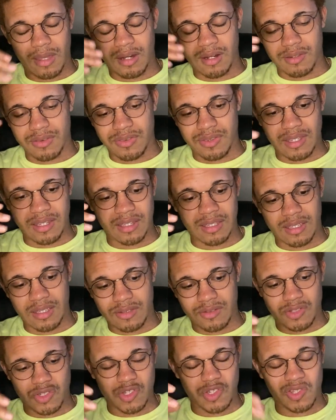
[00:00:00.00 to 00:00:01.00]
thinking,
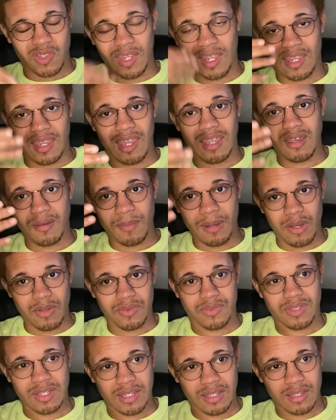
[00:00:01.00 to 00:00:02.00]
just thinking about
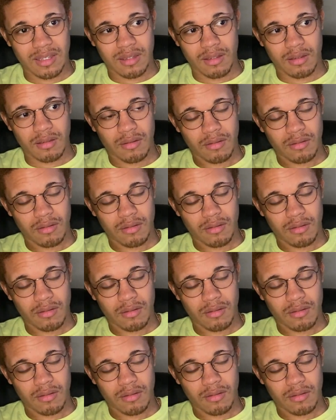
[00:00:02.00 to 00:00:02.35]
thinking.